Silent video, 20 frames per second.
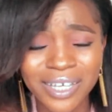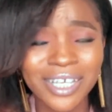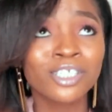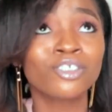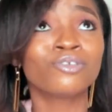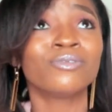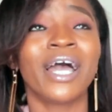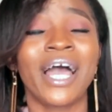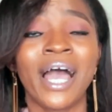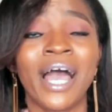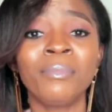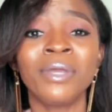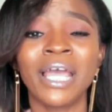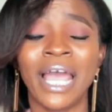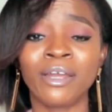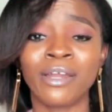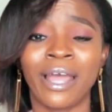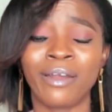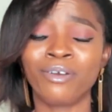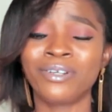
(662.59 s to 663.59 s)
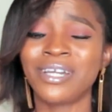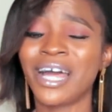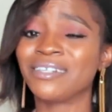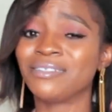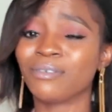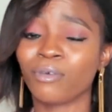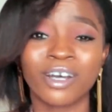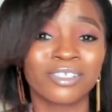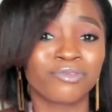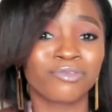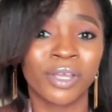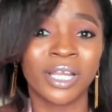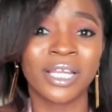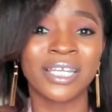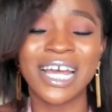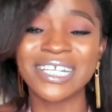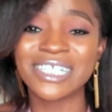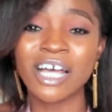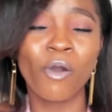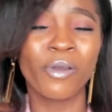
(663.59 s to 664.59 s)
I know that, because really,
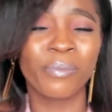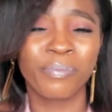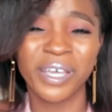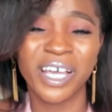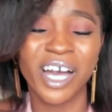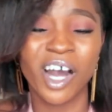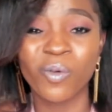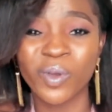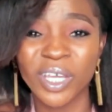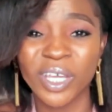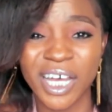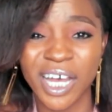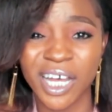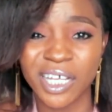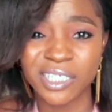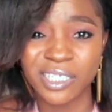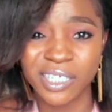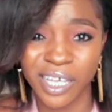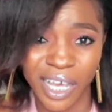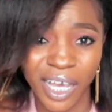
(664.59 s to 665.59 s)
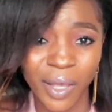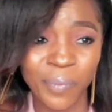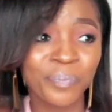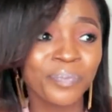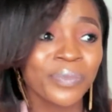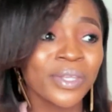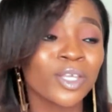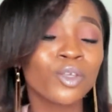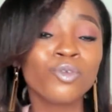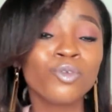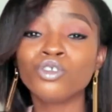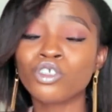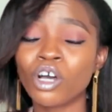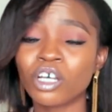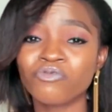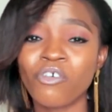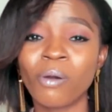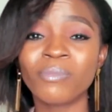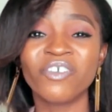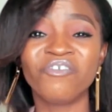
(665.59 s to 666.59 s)
that's how we pick our winners, yeah? You
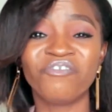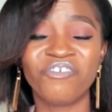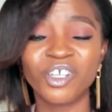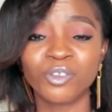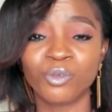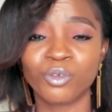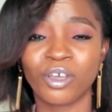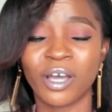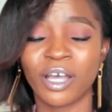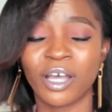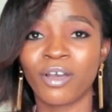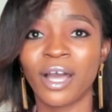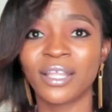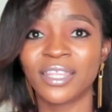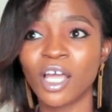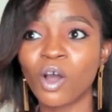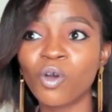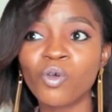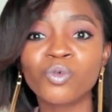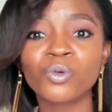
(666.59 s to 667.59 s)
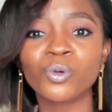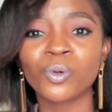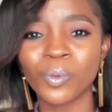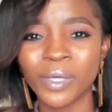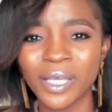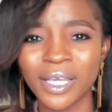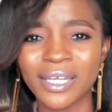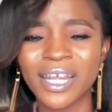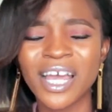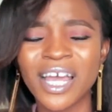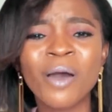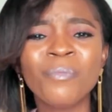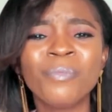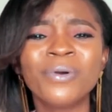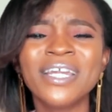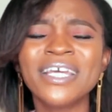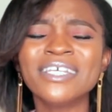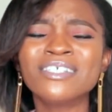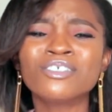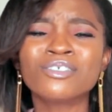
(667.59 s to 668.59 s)
just, from the first week, you can tell who will win.
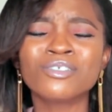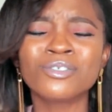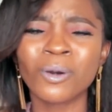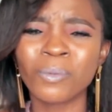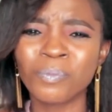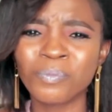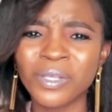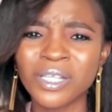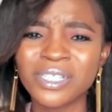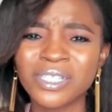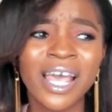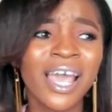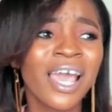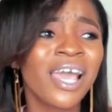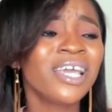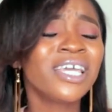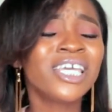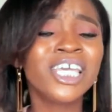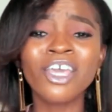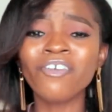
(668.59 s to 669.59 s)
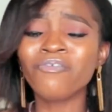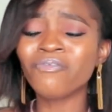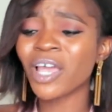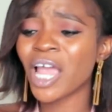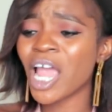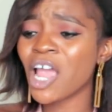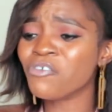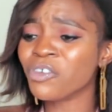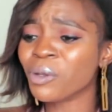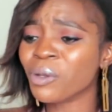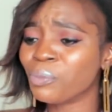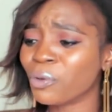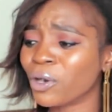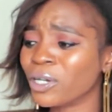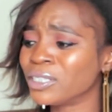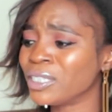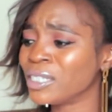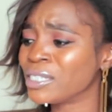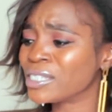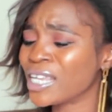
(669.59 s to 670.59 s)
But let's stop it. Give
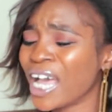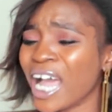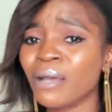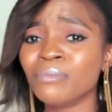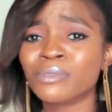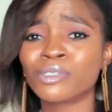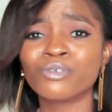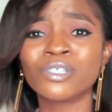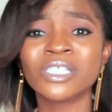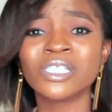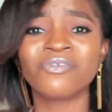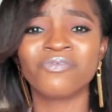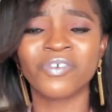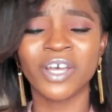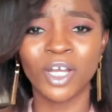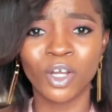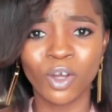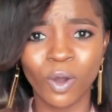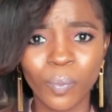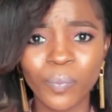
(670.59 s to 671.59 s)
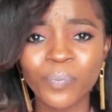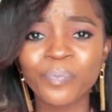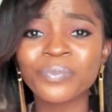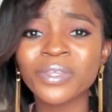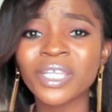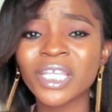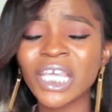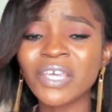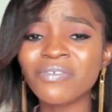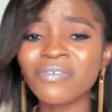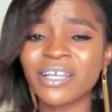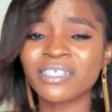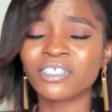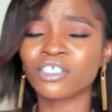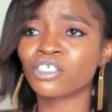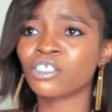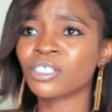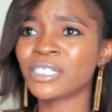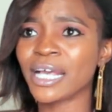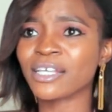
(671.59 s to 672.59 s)
everybody time to develop.
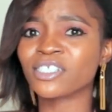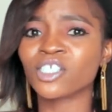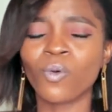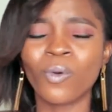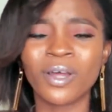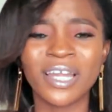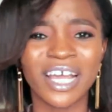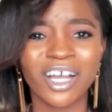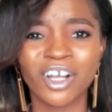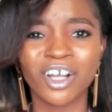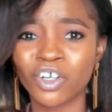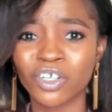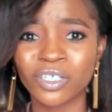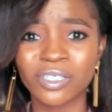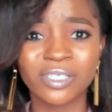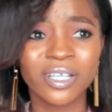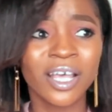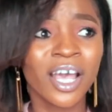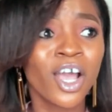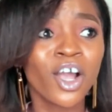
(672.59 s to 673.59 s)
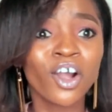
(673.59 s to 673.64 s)
It's just like someone like Cross.